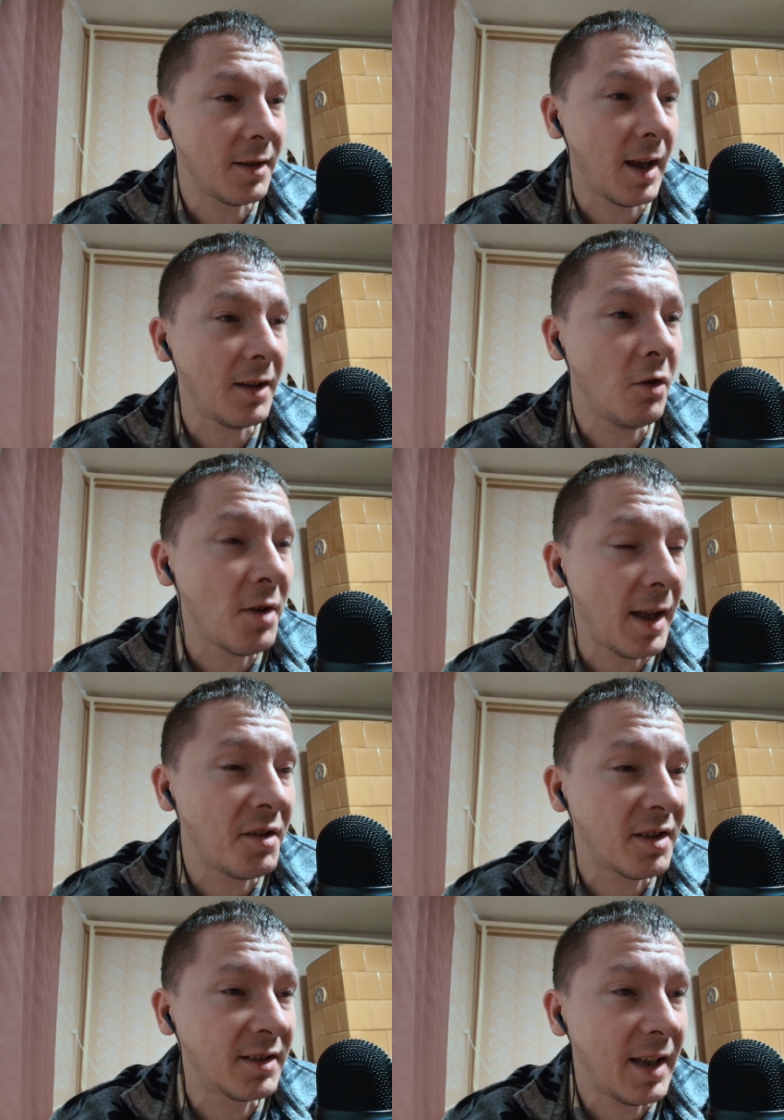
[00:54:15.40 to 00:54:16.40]
I don't
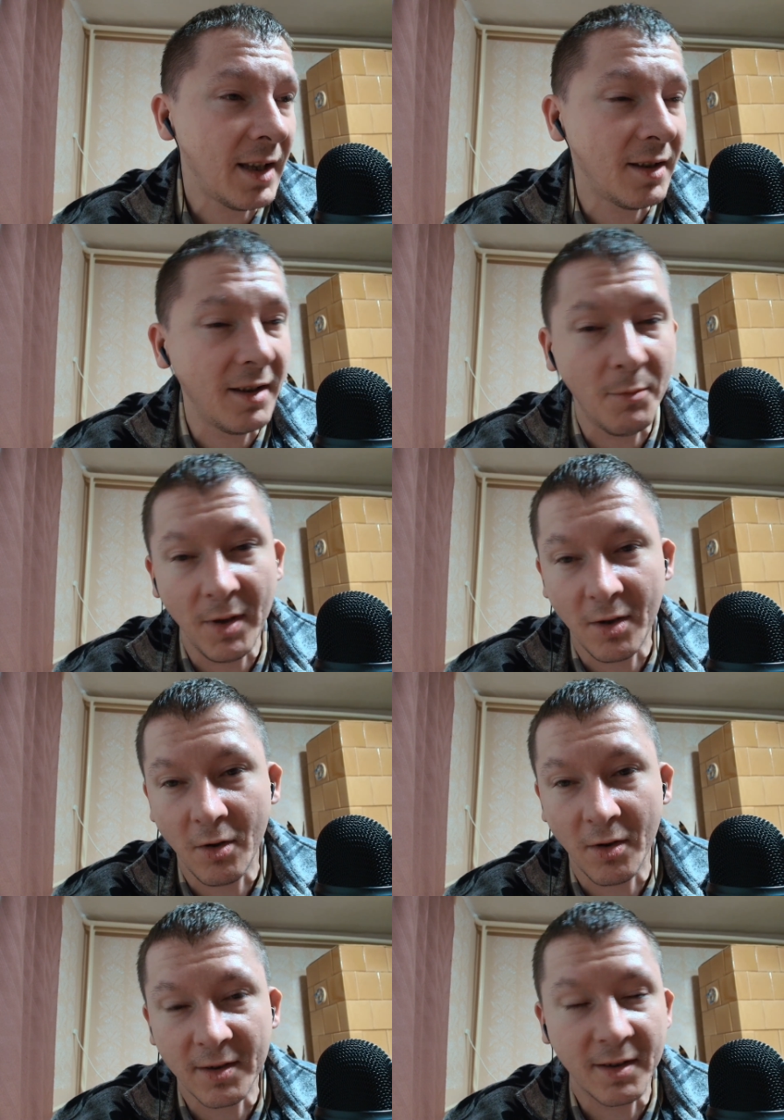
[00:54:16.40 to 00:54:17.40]
understand it
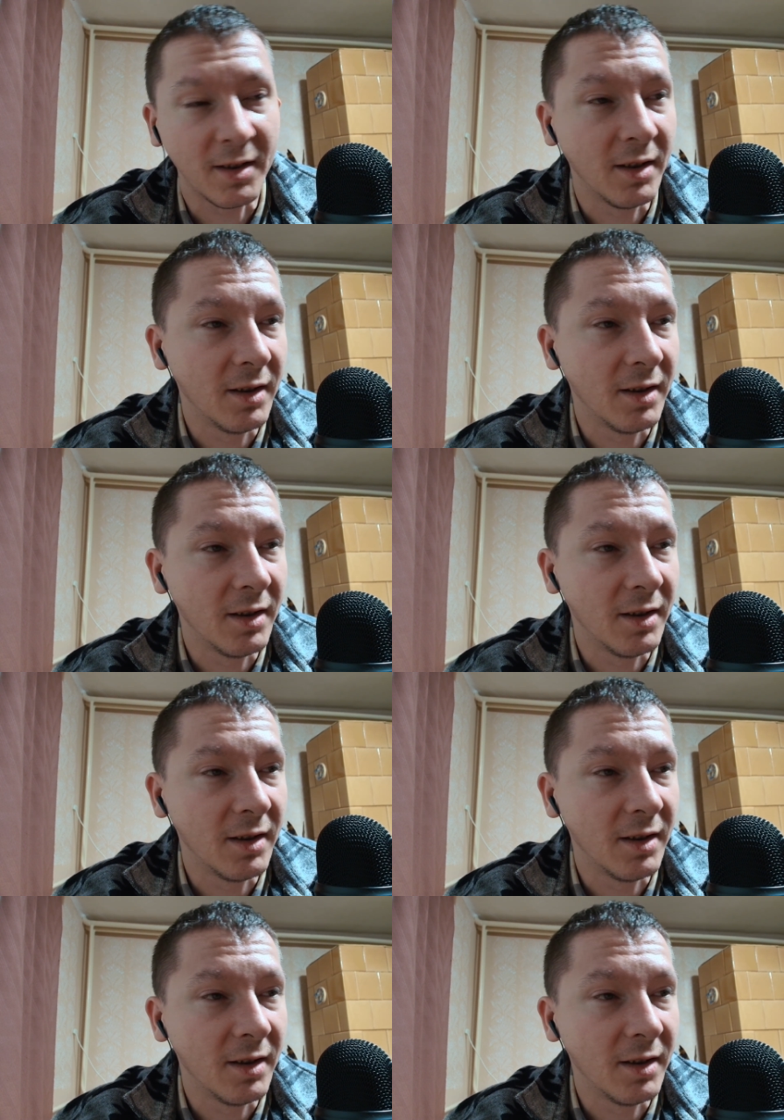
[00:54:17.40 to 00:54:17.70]
because